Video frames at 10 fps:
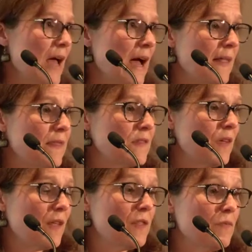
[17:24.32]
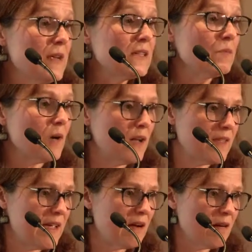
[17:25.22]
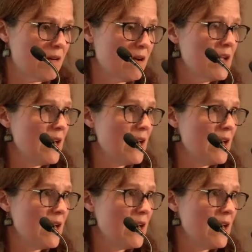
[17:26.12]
And the reason why they are